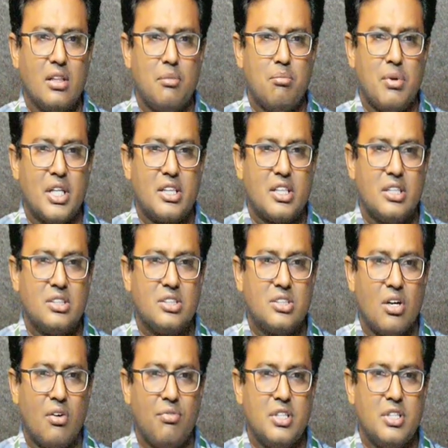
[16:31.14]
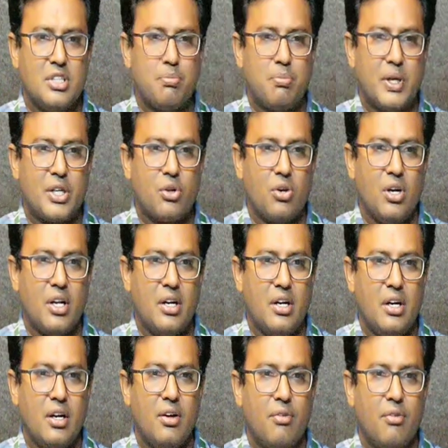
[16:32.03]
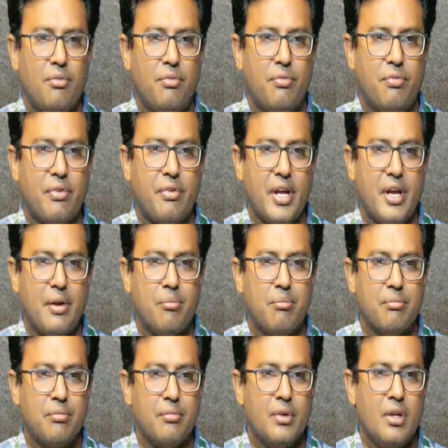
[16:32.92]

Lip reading: methods of this particular frame,